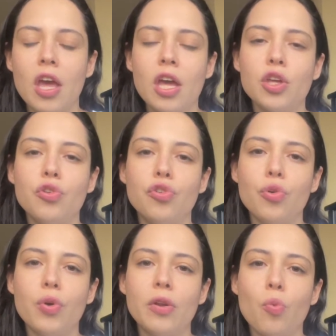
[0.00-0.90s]
you
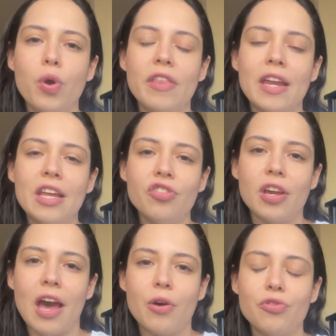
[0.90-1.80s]
do it with a niche
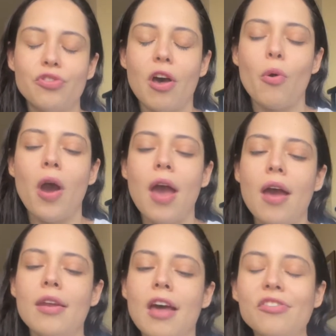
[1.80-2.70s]
account. So
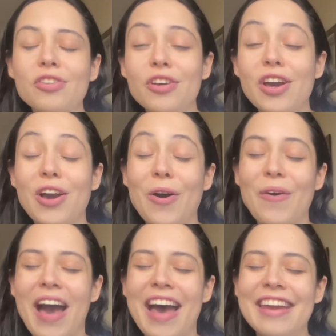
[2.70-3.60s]
not too long
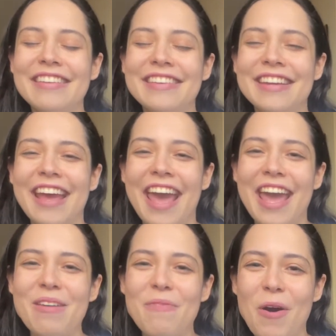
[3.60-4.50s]
ago, I did
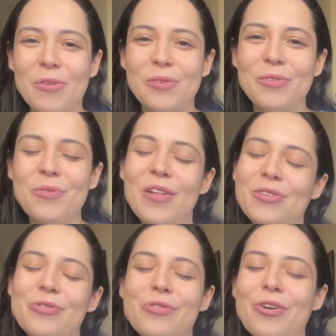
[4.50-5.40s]
a post with the
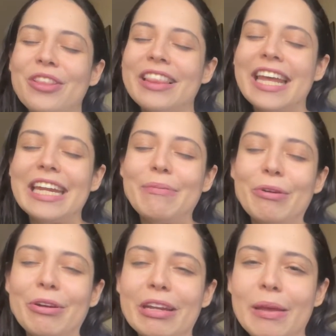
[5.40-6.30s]
wonderful
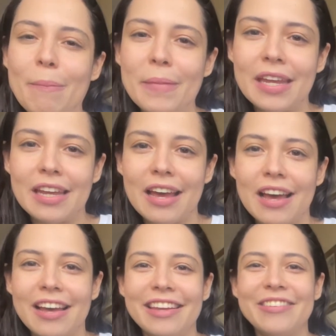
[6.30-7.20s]
Ladybird
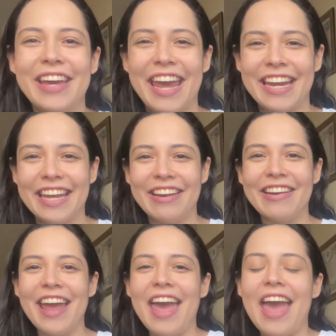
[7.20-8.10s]
Media UK
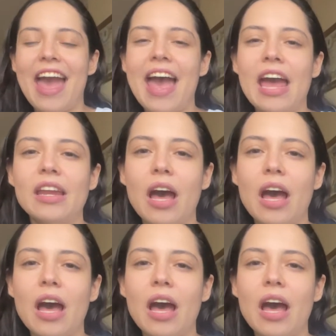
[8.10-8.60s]
here. And